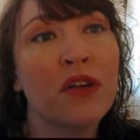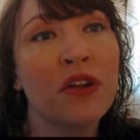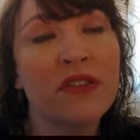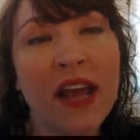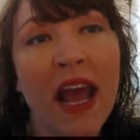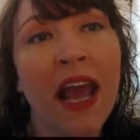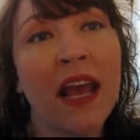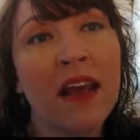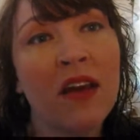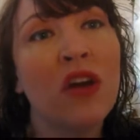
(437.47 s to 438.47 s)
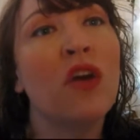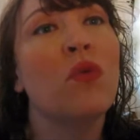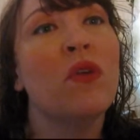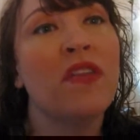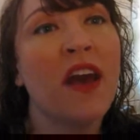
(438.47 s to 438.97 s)
day
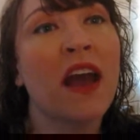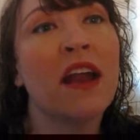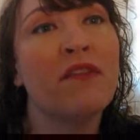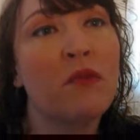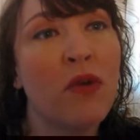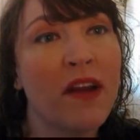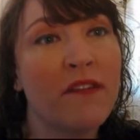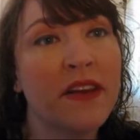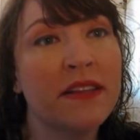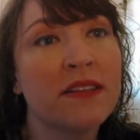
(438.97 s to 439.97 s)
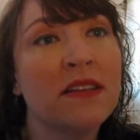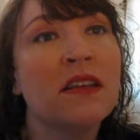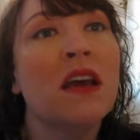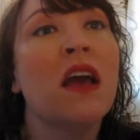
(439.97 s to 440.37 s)
with that kind of a breakfast.